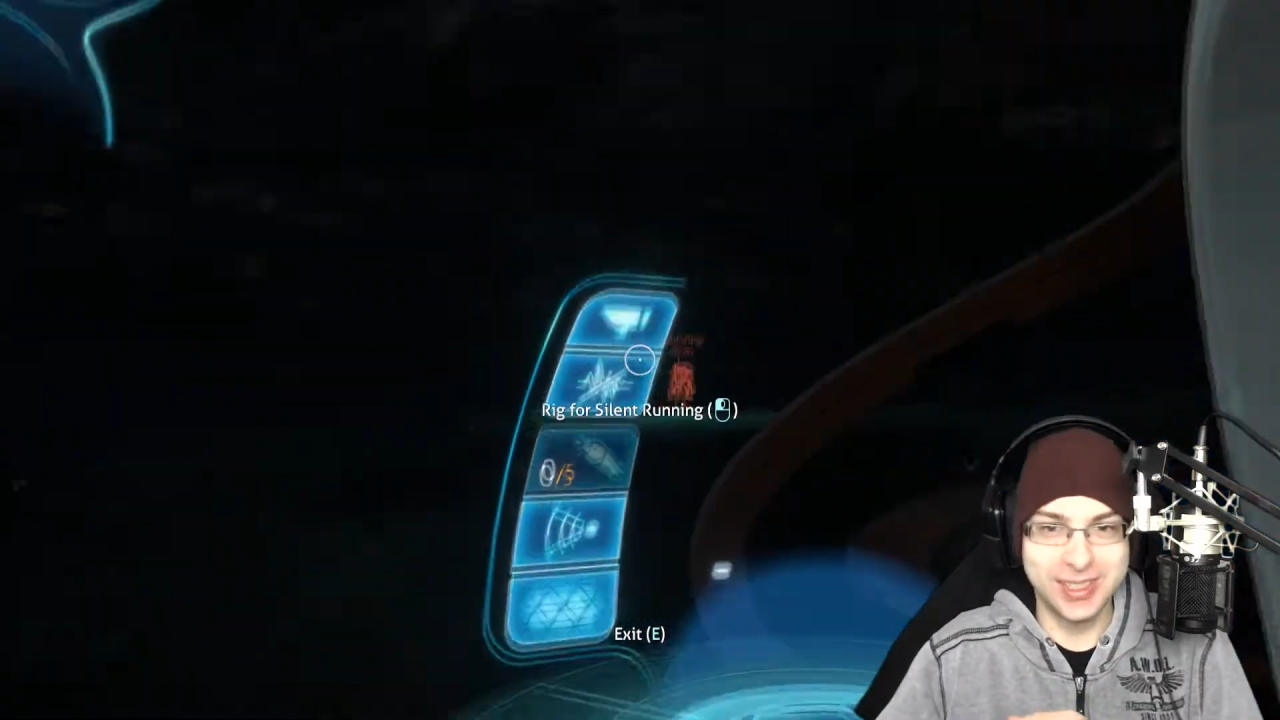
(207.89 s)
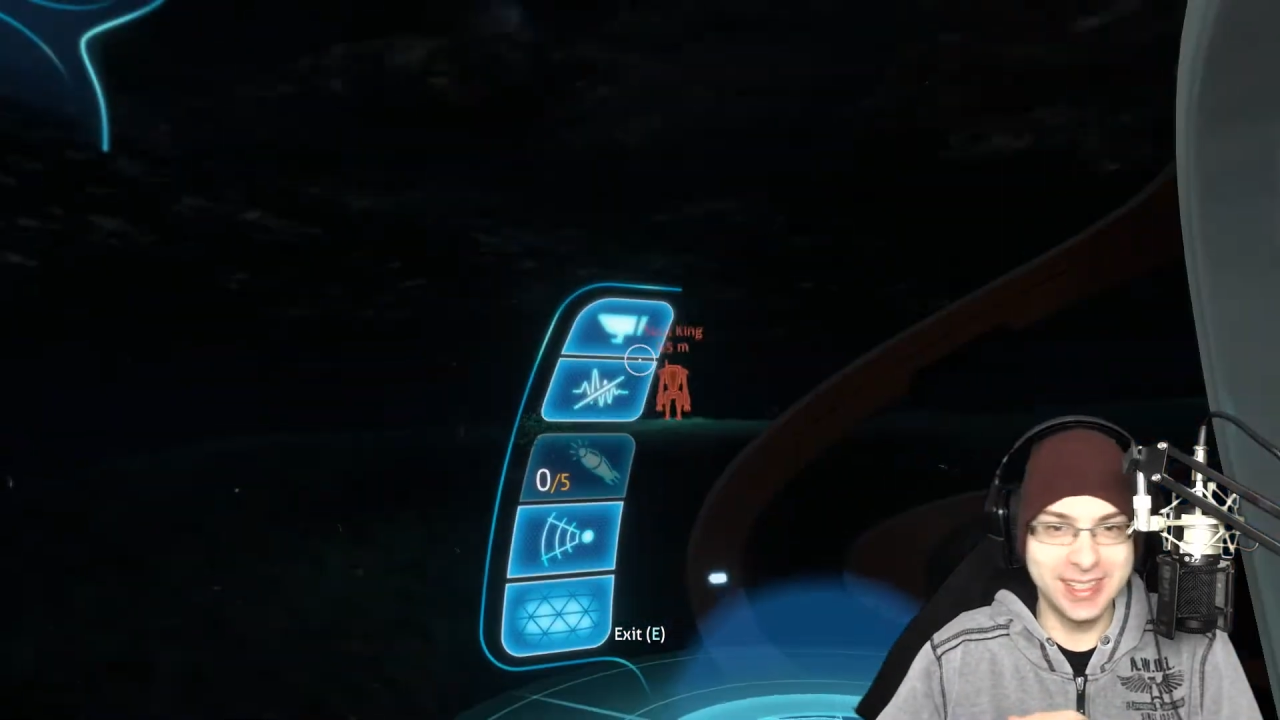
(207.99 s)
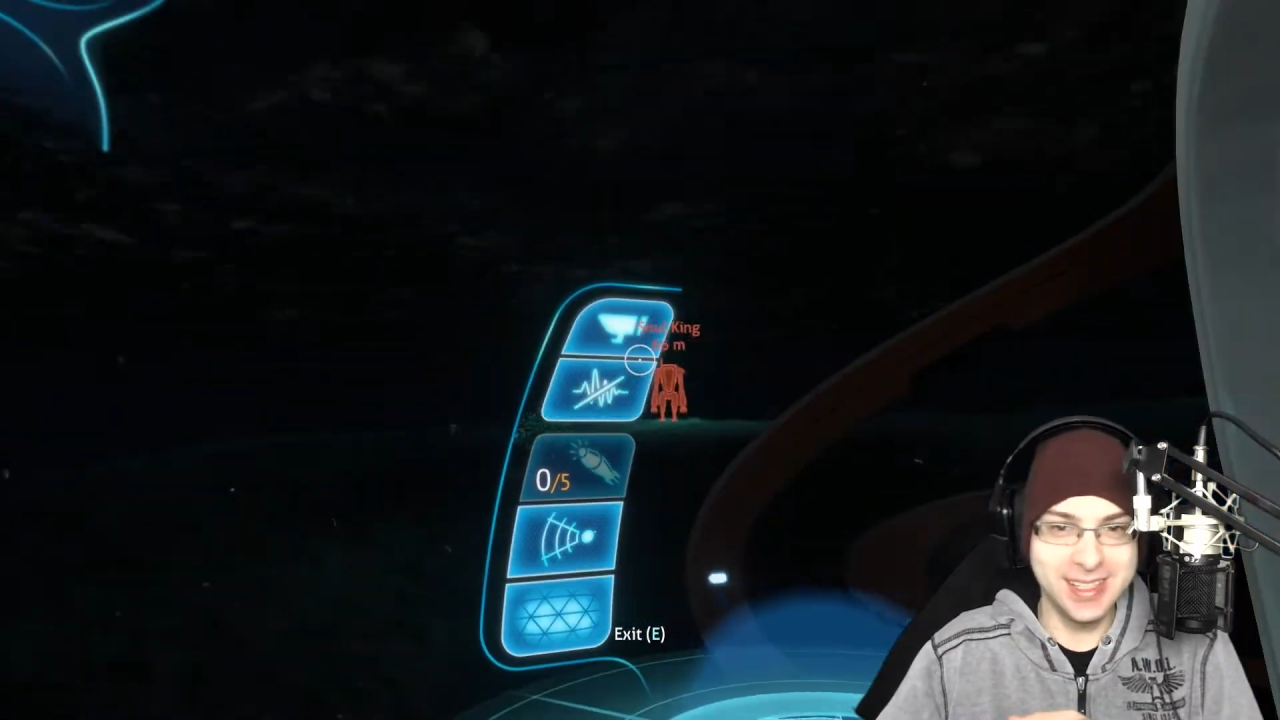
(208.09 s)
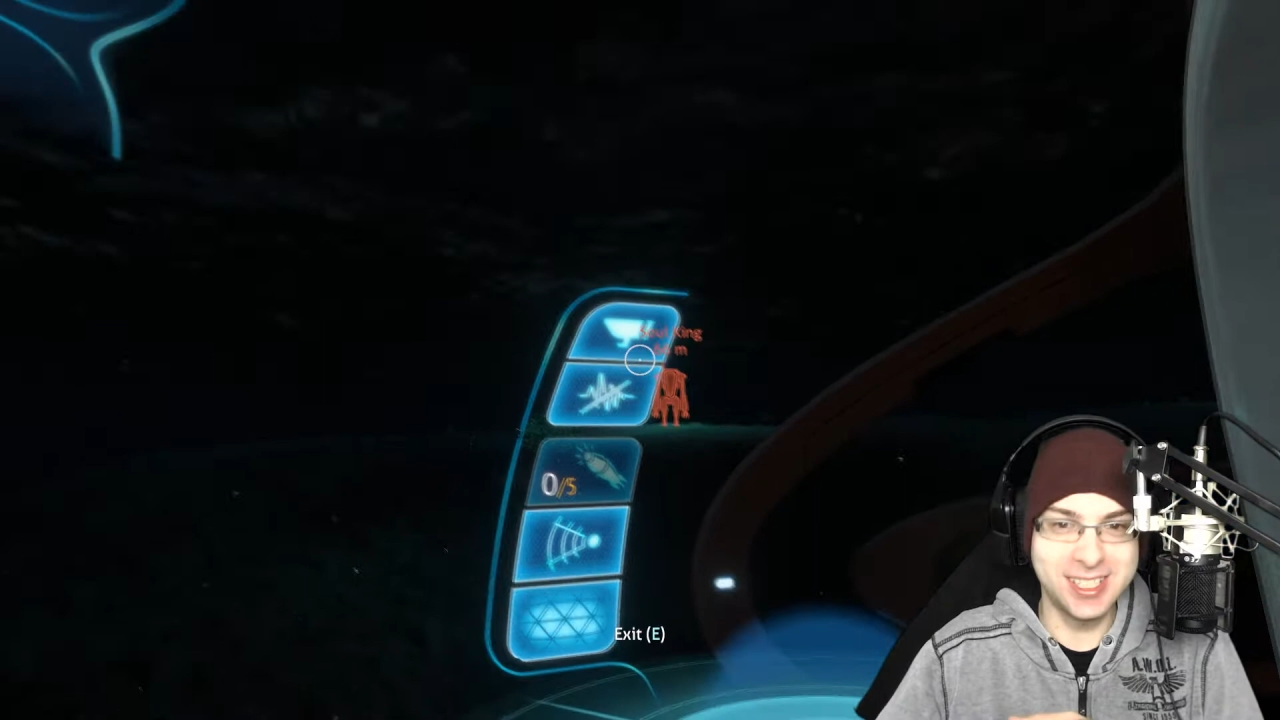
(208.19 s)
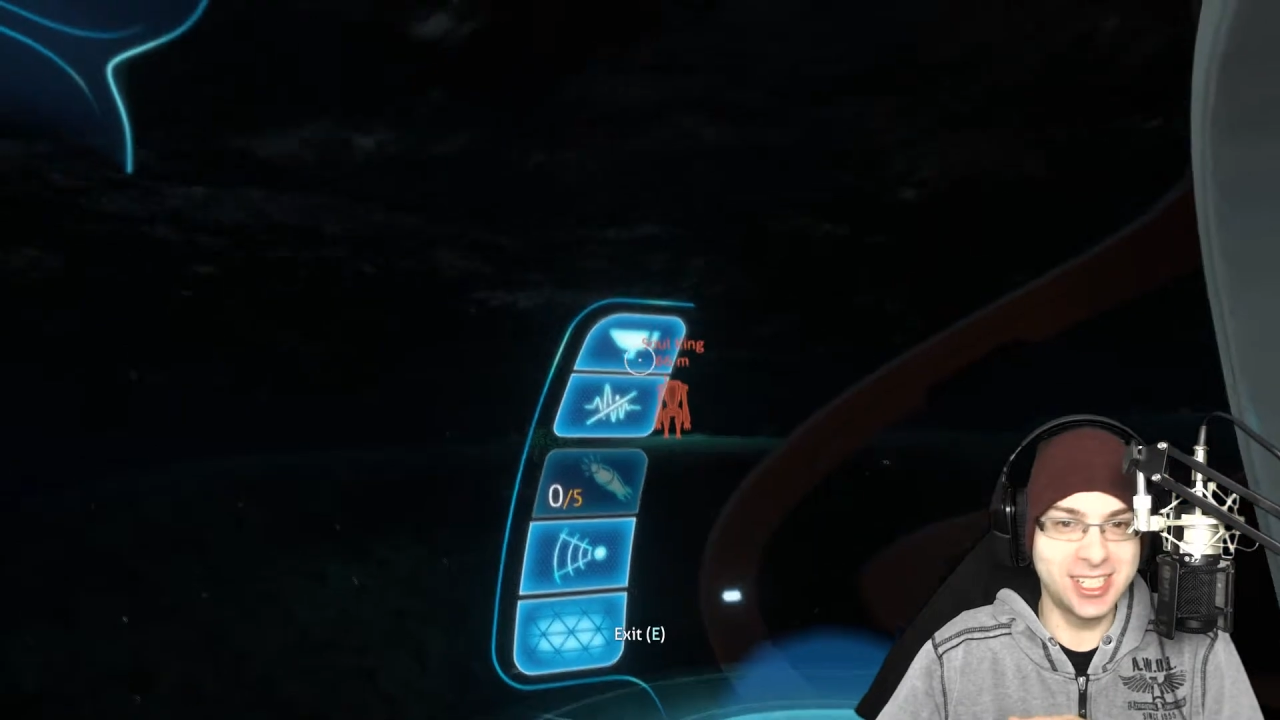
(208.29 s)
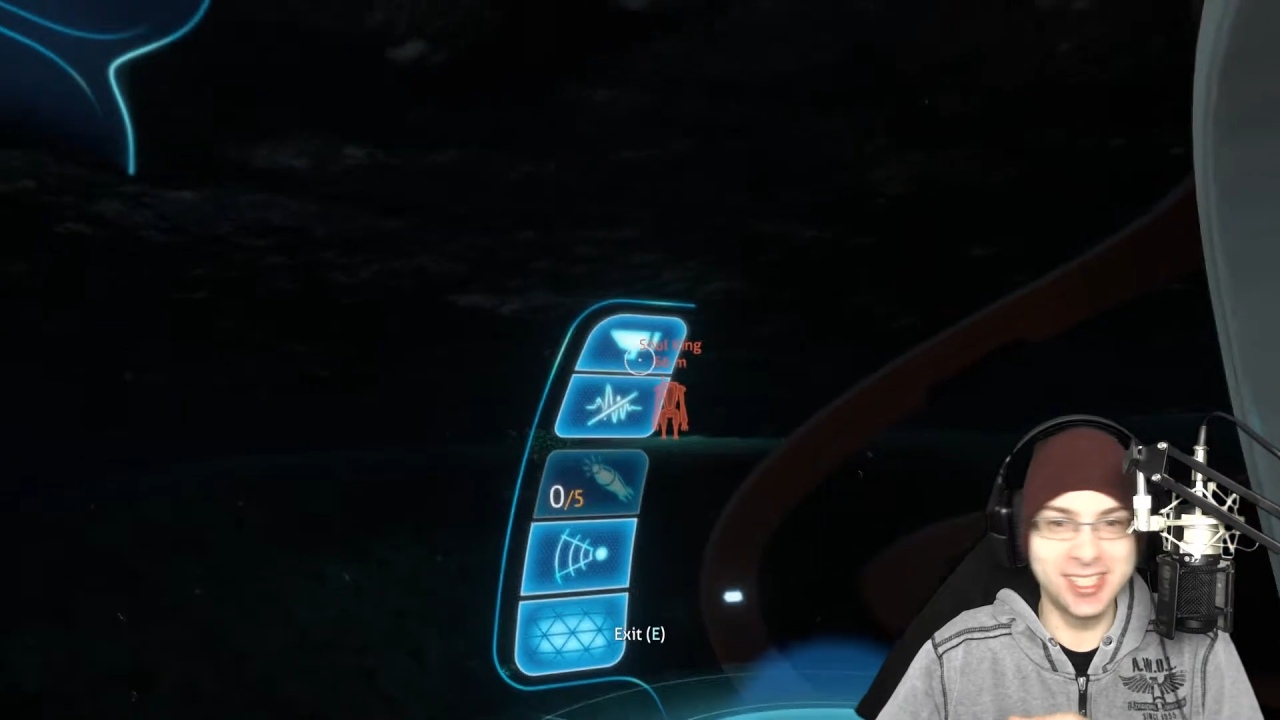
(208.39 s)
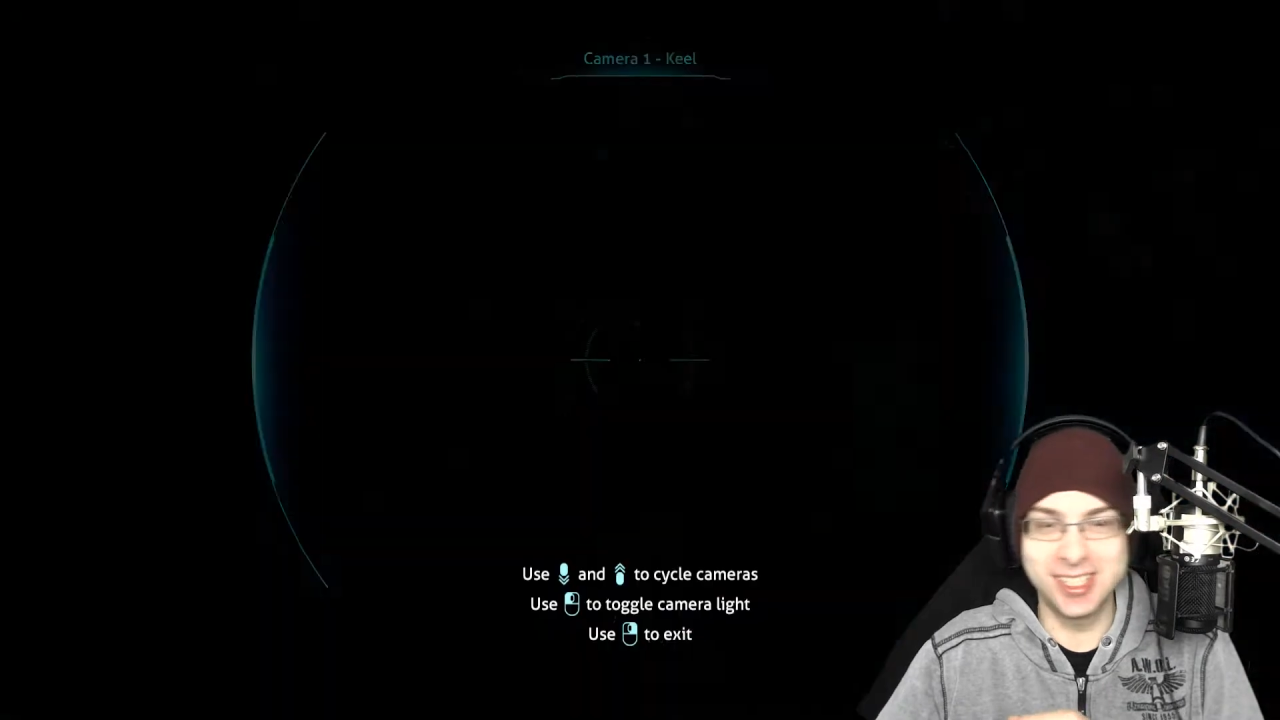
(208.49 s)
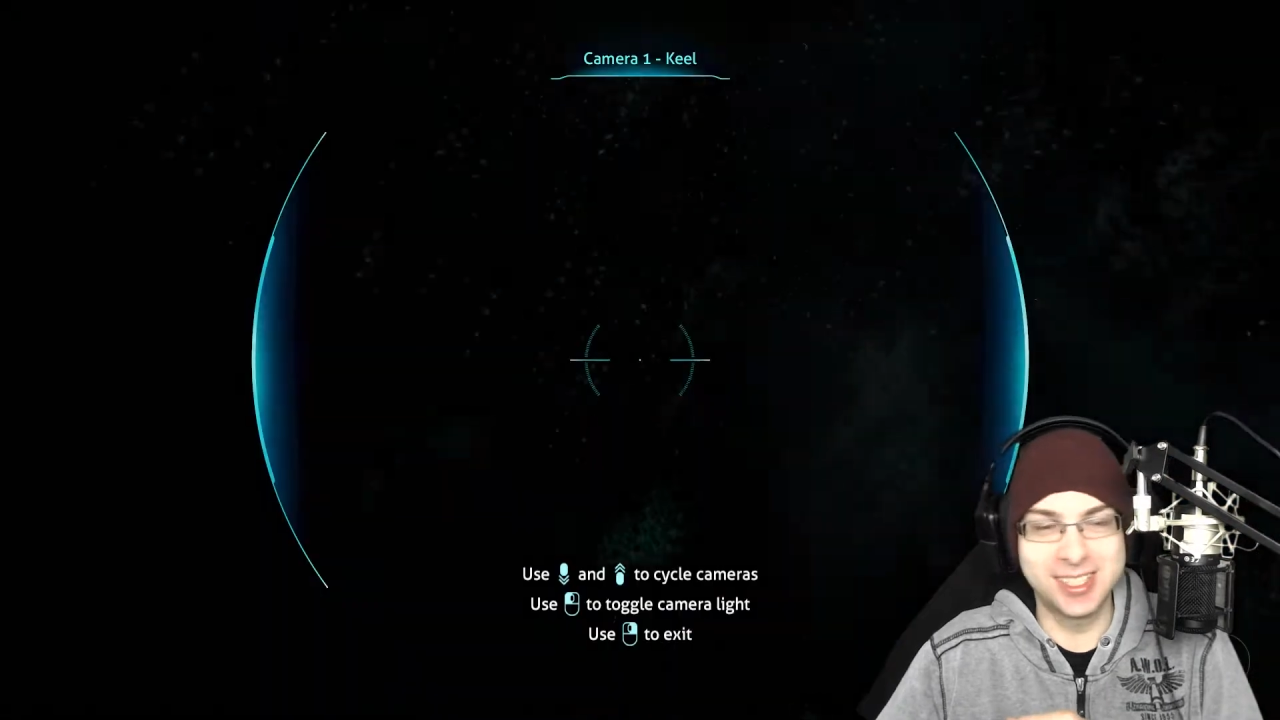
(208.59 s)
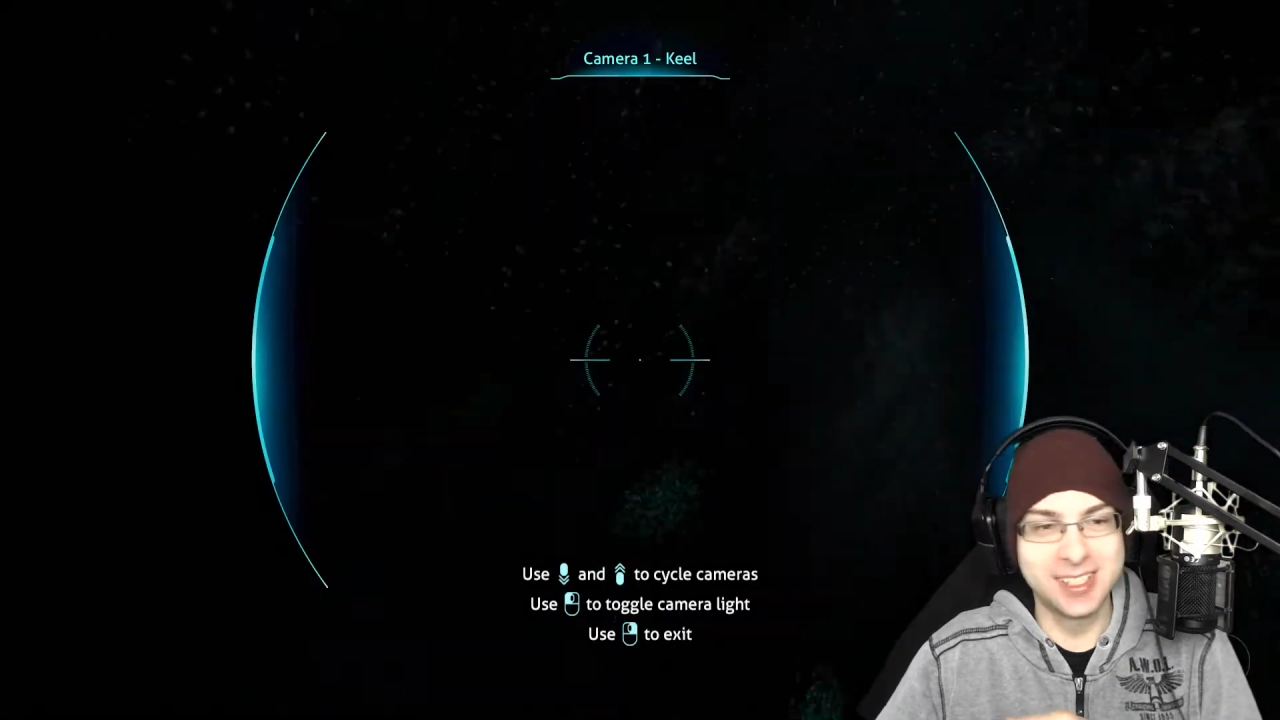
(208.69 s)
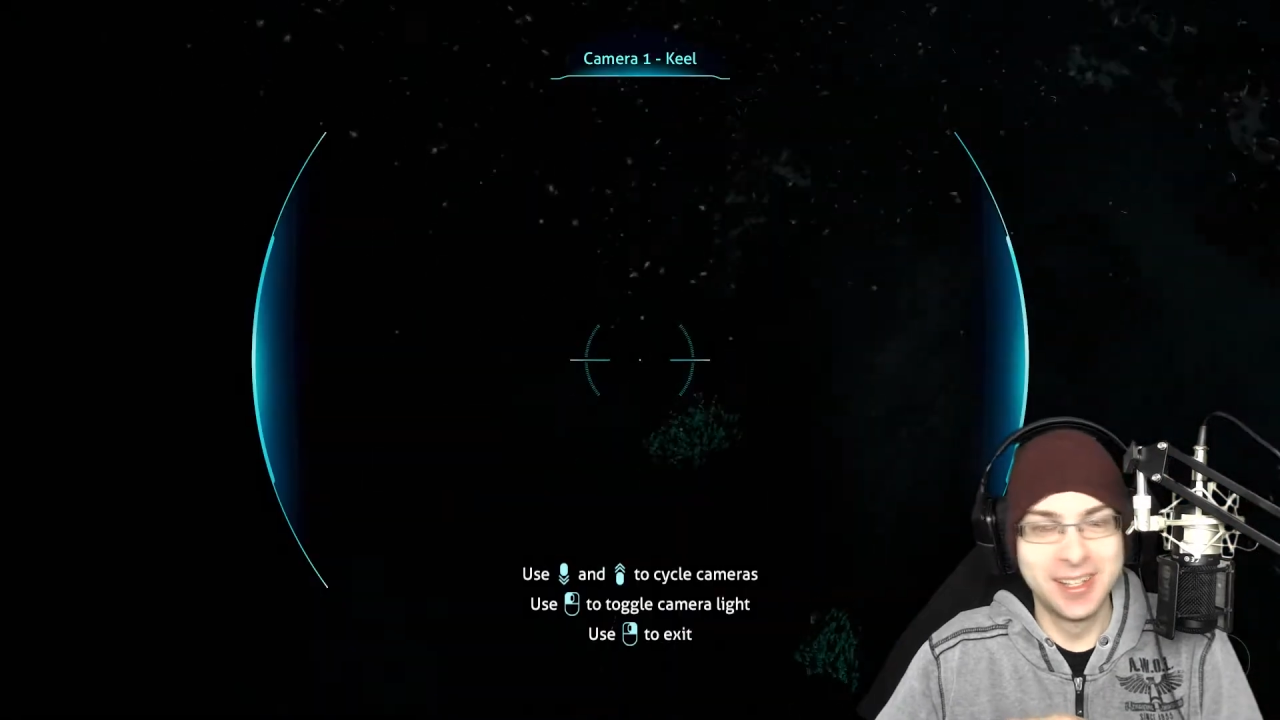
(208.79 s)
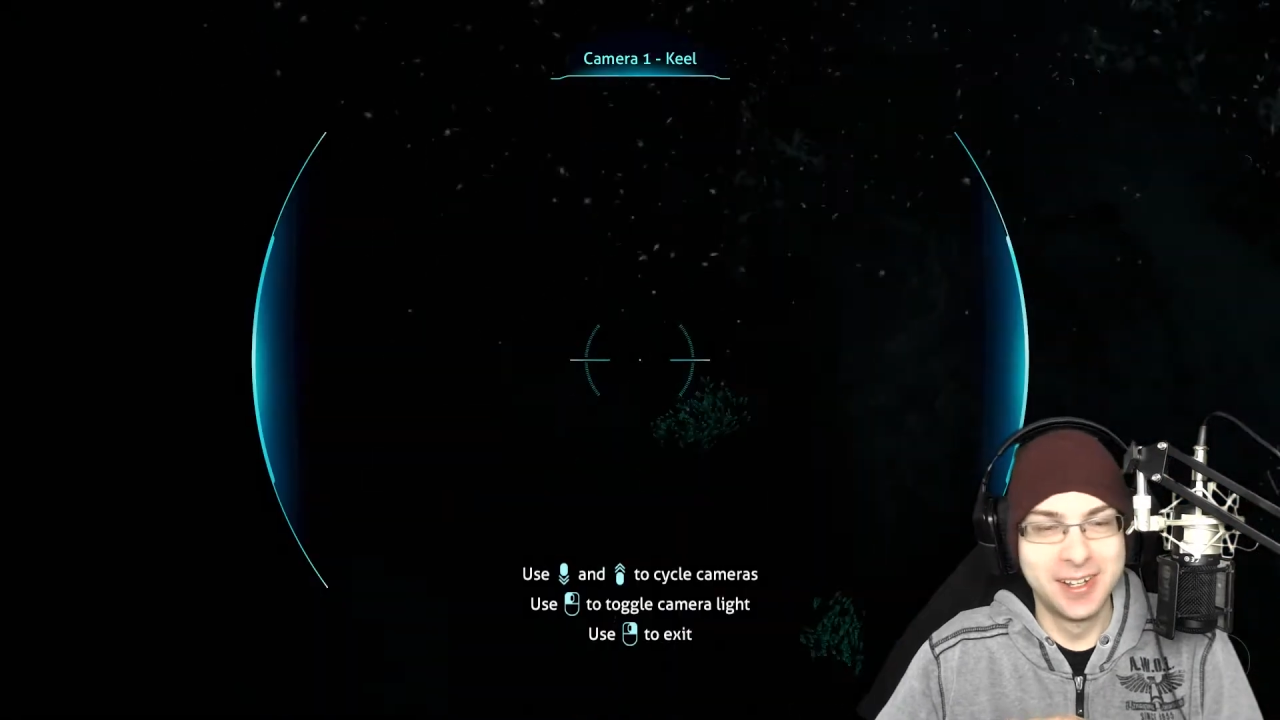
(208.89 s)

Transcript: It's just.